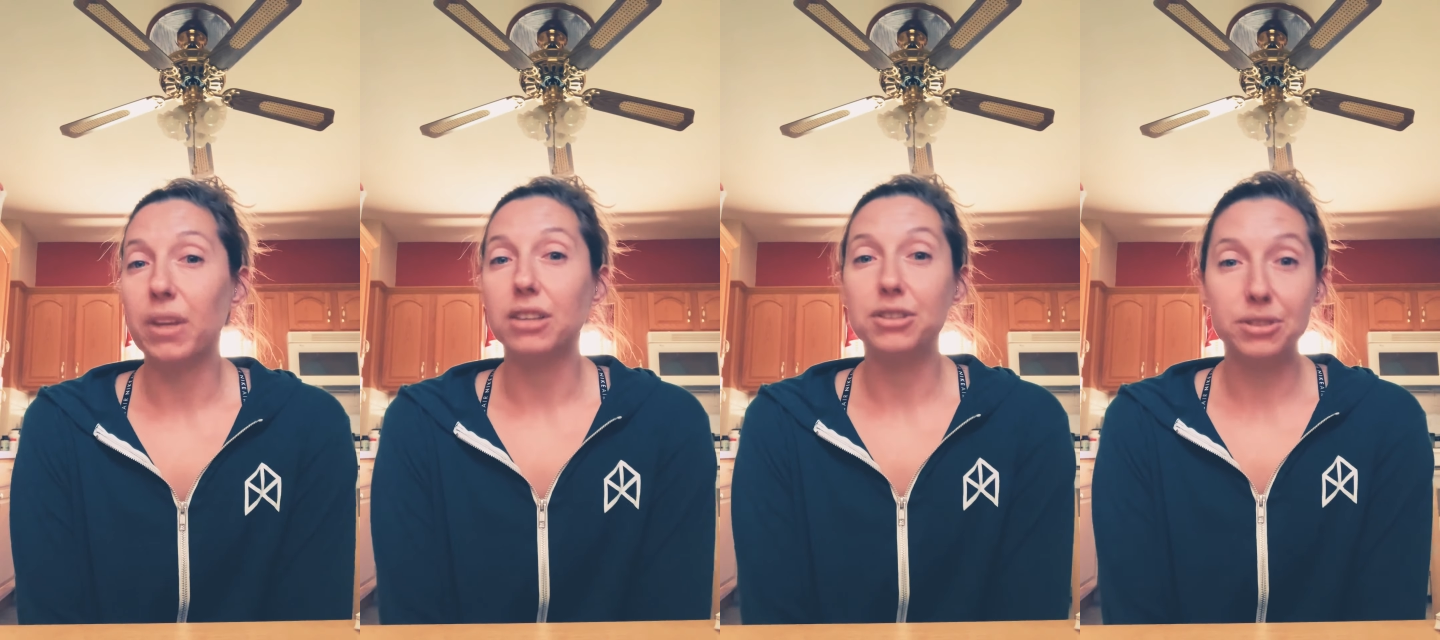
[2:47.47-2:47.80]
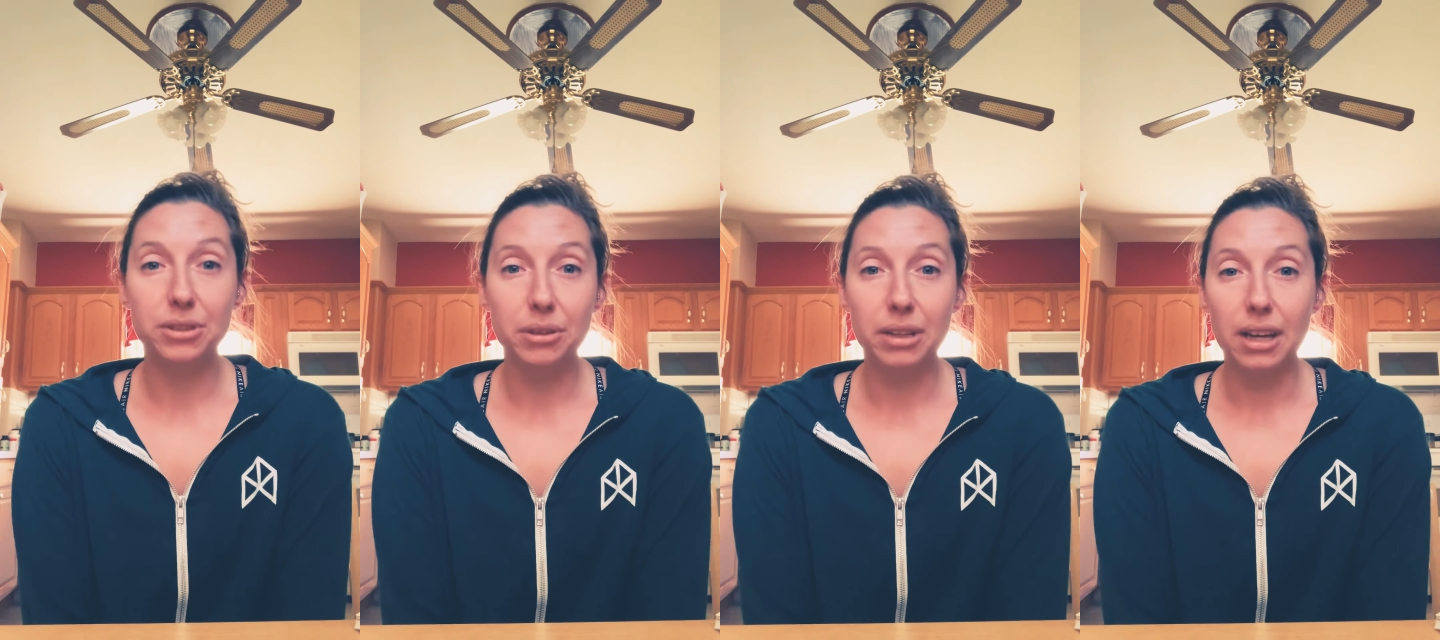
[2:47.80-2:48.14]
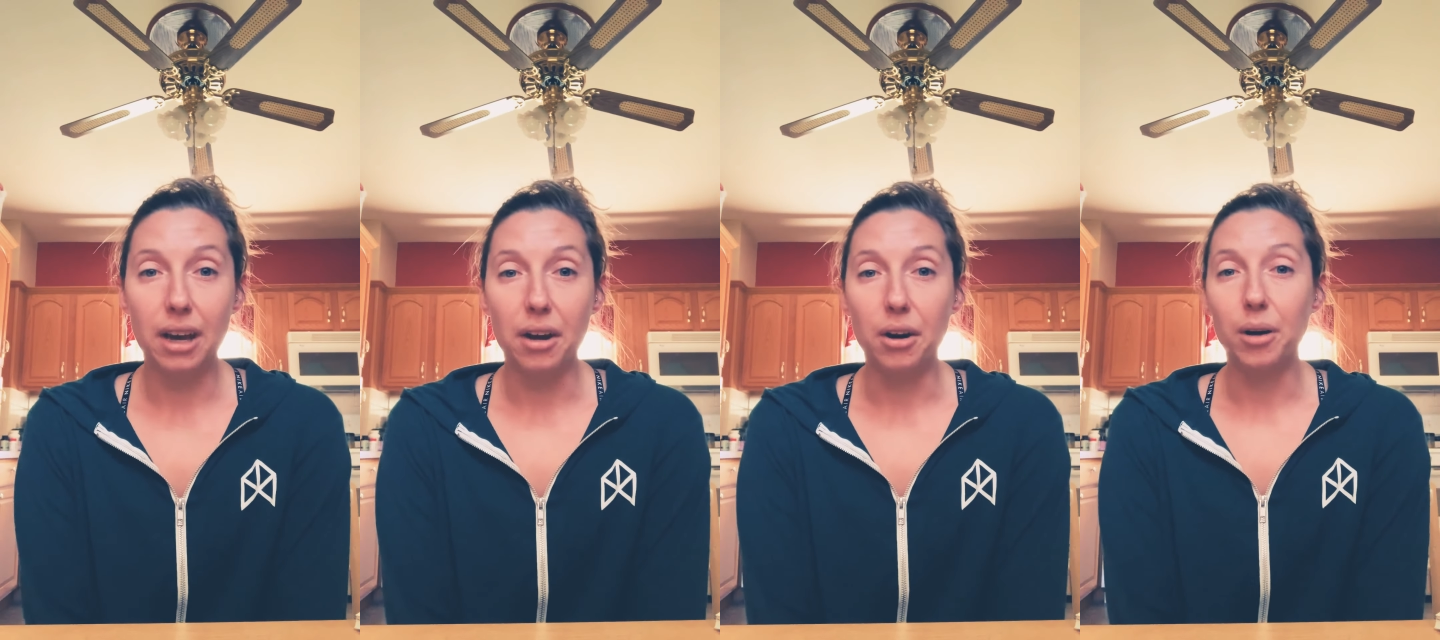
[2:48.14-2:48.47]
a
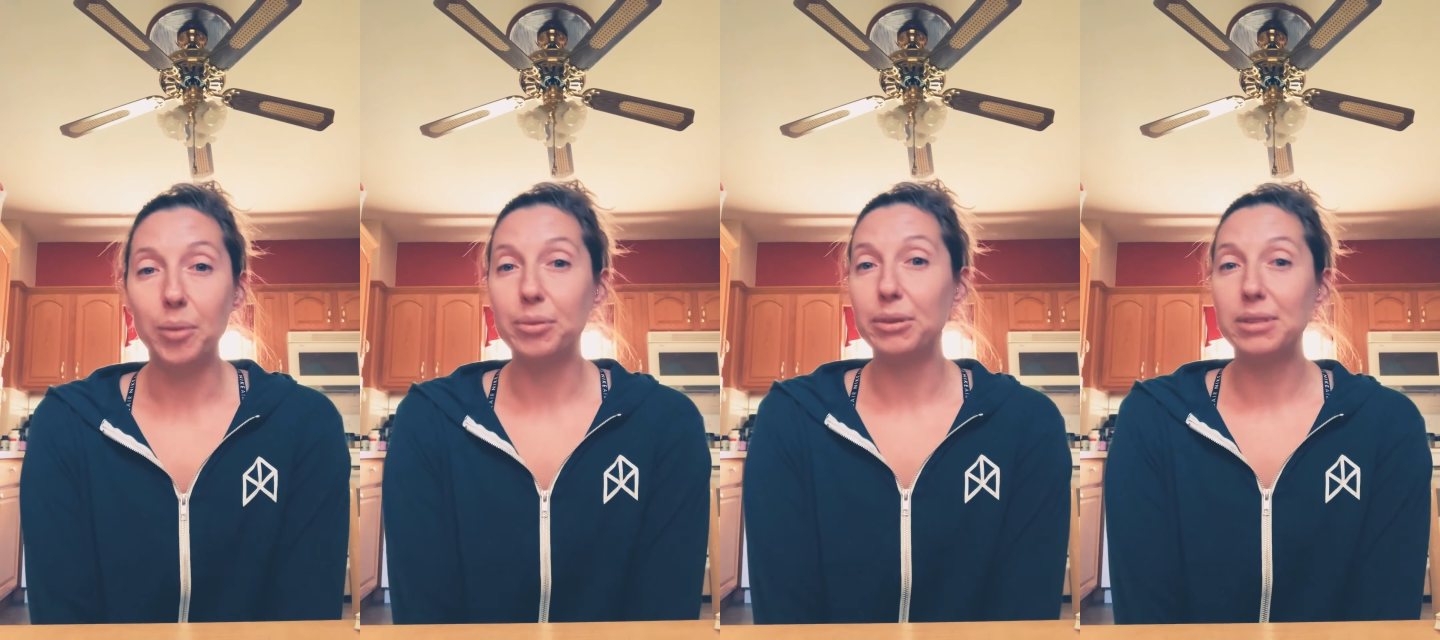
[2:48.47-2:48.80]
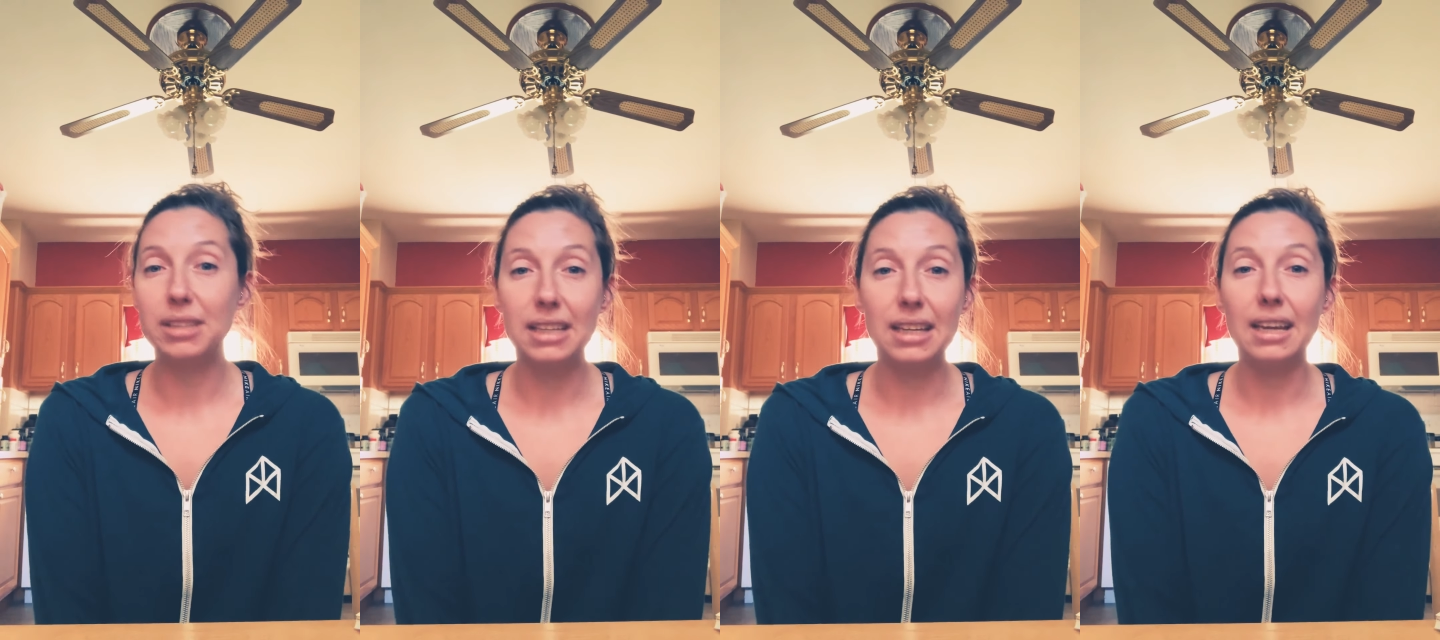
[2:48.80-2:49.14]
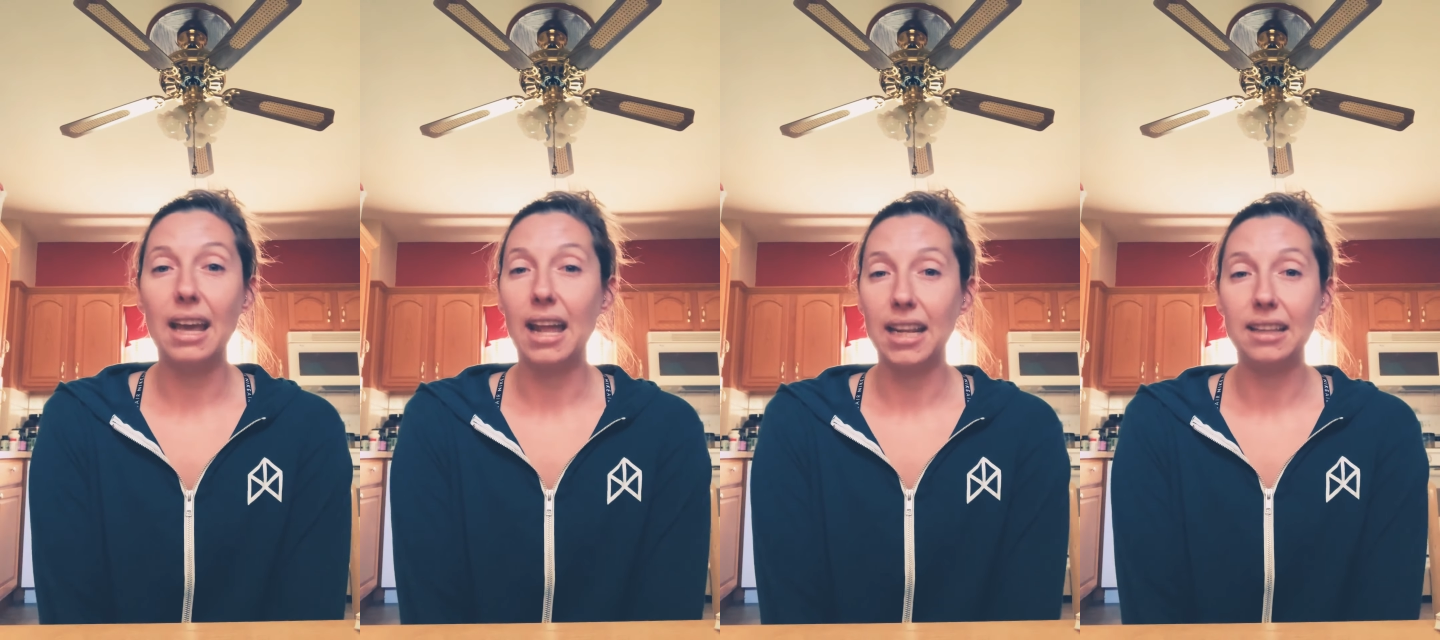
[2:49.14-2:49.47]
studio, a
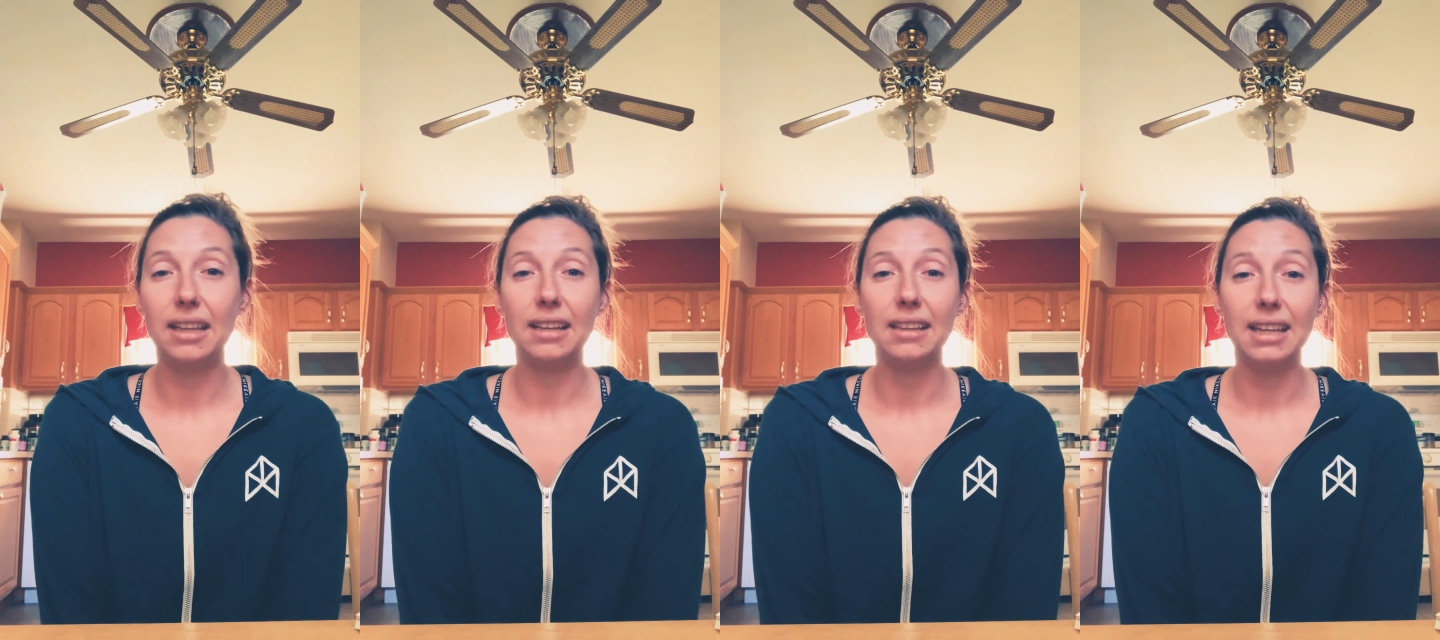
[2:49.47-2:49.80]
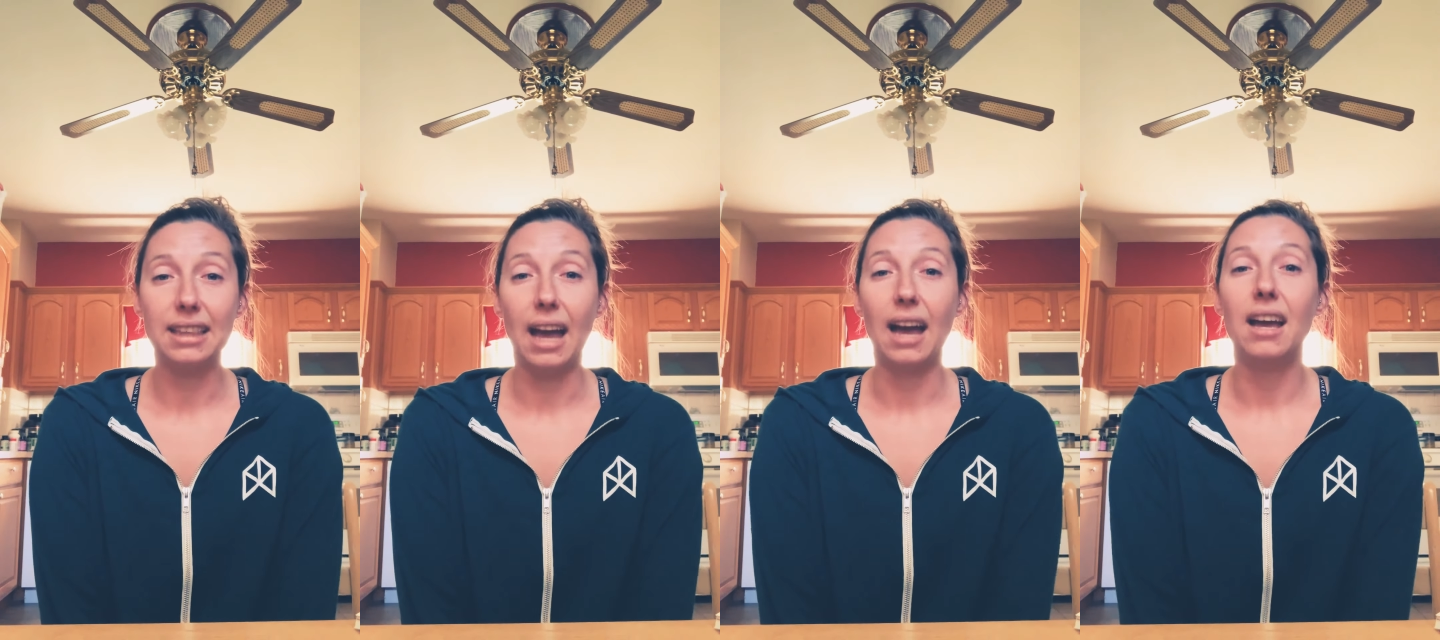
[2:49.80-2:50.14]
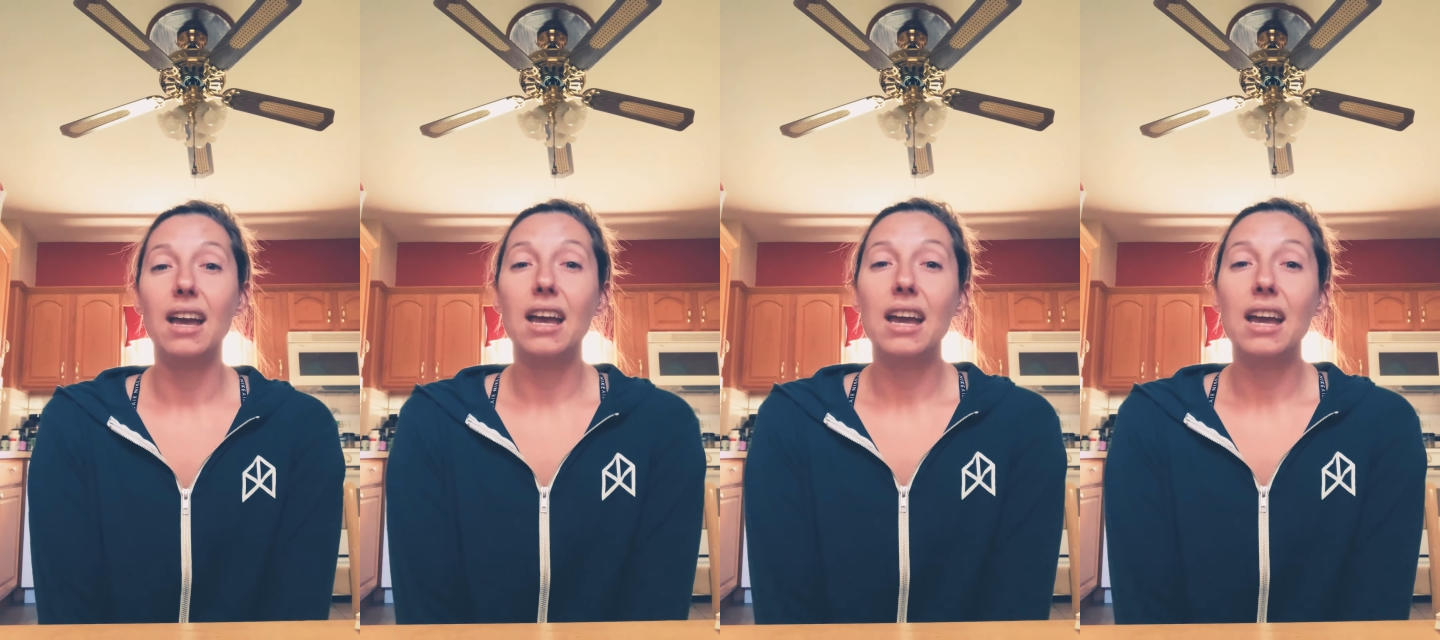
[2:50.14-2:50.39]
boutique, anything like that,